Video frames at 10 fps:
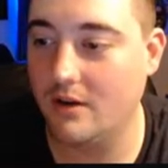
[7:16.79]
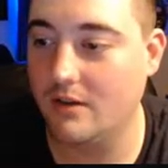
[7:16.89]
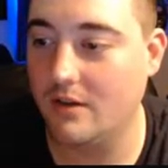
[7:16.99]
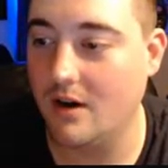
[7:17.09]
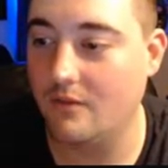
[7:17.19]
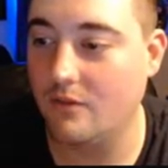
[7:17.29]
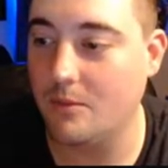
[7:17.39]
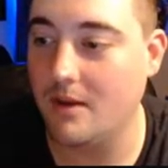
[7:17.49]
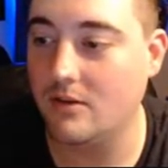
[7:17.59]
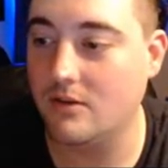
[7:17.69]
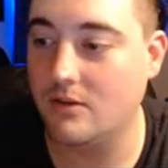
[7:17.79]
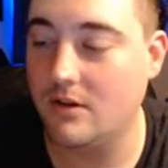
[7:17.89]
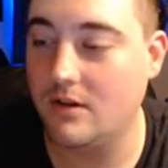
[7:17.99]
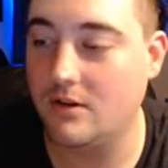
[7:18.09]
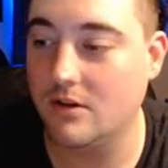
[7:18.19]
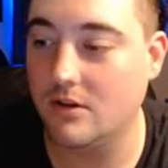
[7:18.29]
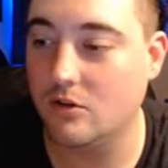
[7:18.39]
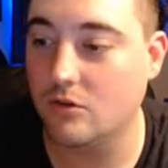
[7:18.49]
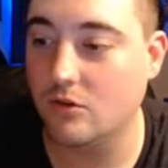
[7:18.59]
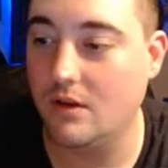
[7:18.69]
Seraph commands strategic
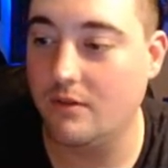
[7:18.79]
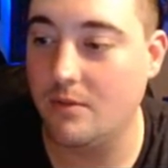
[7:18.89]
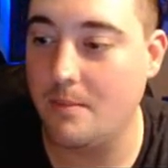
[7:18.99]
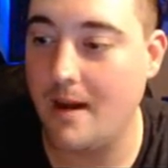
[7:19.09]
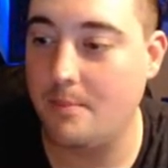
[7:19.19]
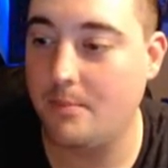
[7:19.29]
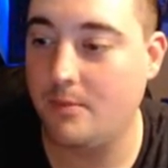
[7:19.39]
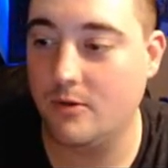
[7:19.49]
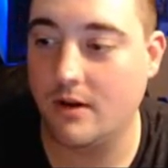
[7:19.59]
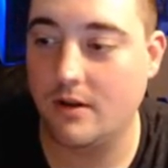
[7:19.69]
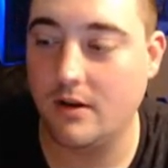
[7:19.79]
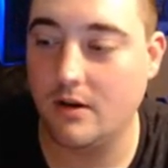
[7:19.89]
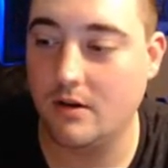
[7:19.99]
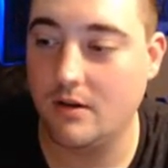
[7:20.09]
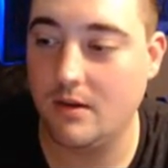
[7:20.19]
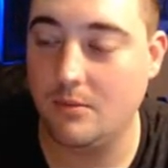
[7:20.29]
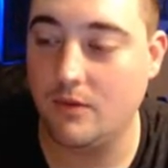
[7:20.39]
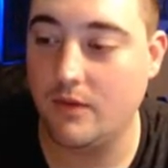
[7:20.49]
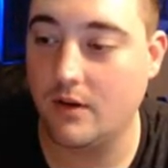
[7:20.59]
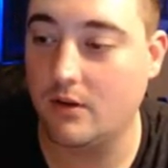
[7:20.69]
control of the map, directing her team to
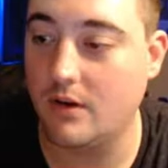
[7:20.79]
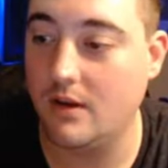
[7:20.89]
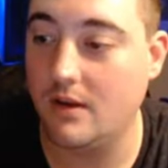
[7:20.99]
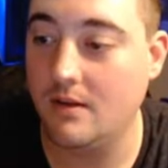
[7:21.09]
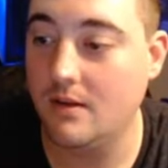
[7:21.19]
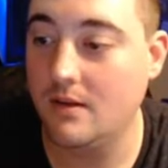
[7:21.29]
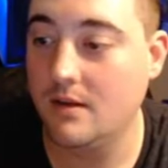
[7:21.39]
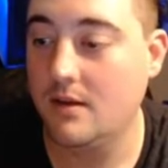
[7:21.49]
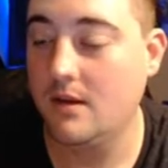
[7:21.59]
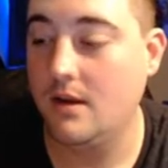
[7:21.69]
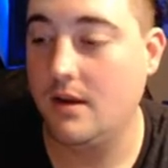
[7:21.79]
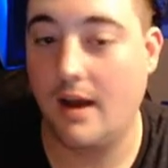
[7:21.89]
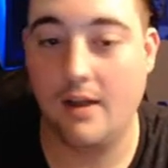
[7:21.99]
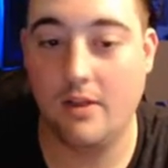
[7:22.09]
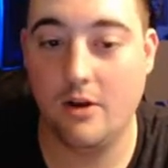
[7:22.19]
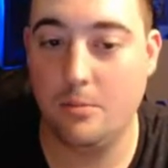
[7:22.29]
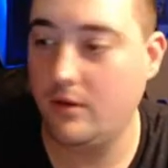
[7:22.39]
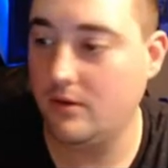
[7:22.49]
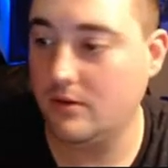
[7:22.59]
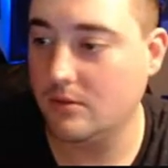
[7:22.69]
victory. Annihilator
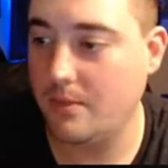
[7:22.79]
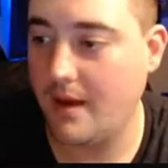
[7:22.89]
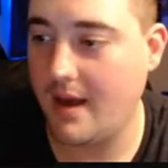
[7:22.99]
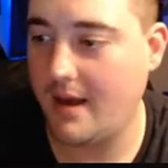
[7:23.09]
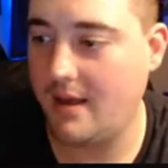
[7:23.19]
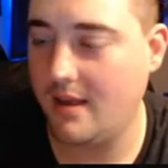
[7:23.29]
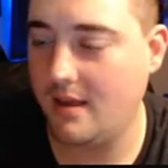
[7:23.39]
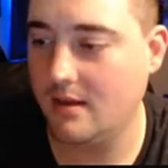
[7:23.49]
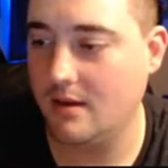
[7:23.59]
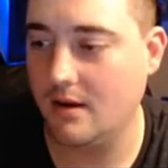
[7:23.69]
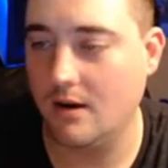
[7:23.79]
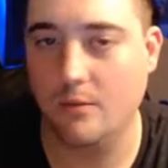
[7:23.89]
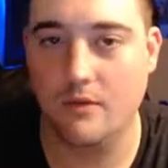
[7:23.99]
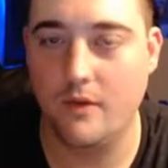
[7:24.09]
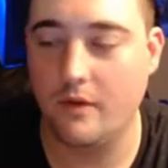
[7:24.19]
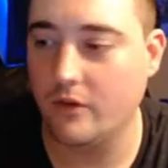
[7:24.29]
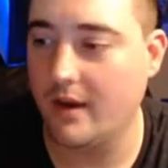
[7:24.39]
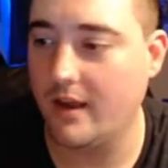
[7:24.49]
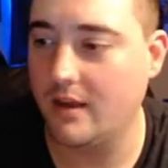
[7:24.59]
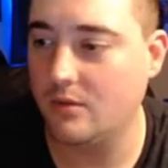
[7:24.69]
pistols back, or revolver, I
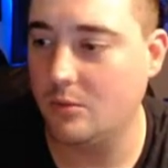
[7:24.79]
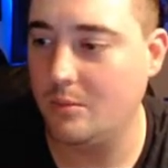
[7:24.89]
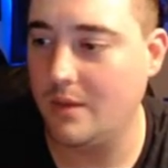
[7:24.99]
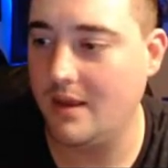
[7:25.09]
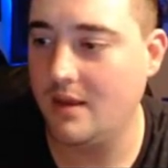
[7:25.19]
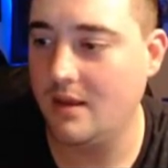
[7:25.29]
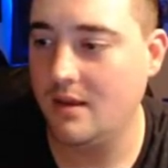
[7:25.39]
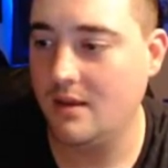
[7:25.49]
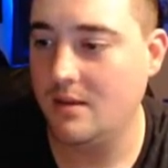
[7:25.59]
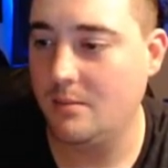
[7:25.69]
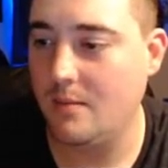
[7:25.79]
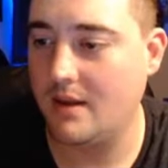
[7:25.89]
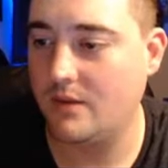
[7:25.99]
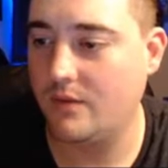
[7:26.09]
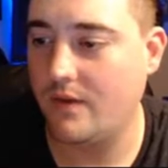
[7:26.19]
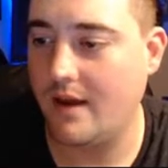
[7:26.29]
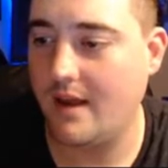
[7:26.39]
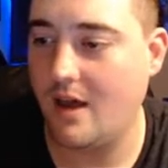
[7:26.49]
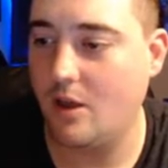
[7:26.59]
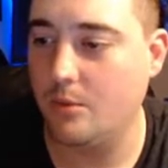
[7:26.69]
guess would be. Massive high
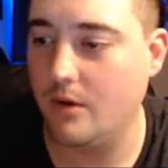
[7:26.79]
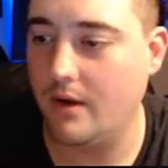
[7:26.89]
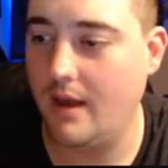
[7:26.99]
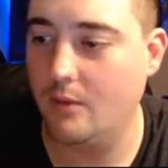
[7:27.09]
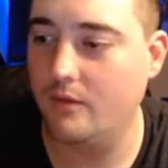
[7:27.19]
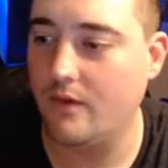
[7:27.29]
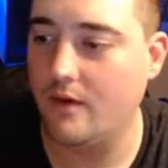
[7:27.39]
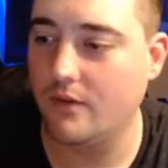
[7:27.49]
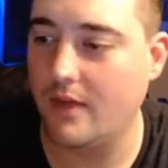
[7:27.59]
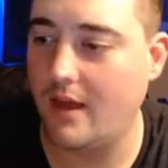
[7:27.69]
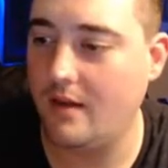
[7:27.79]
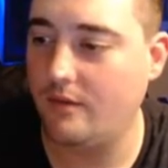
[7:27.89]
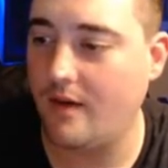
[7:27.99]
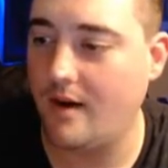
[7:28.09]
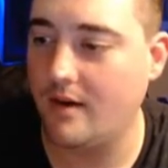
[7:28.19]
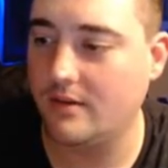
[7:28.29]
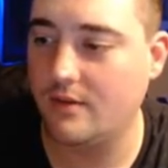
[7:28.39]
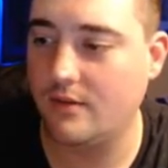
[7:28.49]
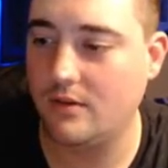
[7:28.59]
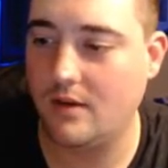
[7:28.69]
caliber, yeah, revolver that fires
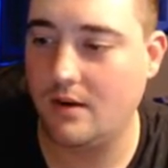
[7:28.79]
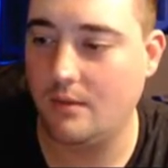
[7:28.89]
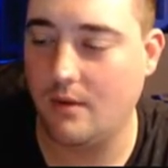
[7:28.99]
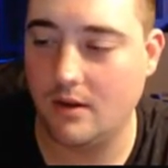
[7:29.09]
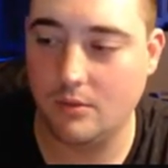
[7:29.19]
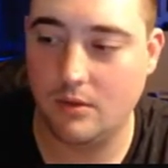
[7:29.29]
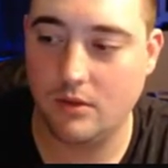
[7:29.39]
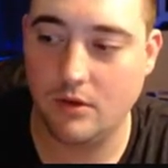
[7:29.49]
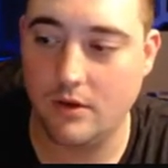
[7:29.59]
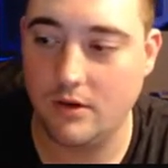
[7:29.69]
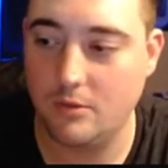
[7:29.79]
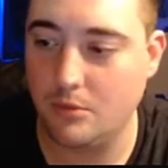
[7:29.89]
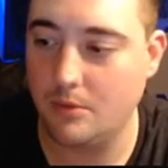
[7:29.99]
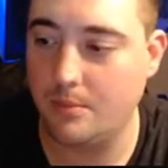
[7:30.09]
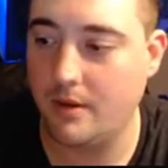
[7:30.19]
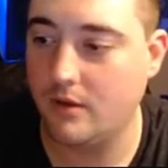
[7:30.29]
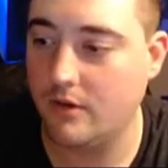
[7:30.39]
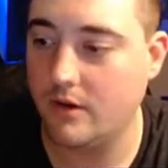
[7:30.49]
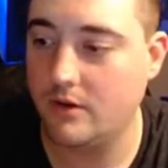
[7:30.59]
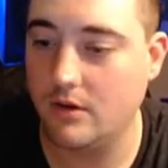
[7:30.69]
devastating rounds with increased bullet
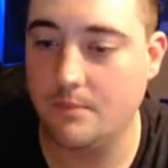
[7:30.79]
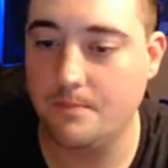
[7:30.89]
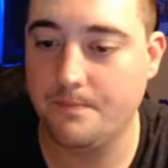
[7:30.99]
penetration.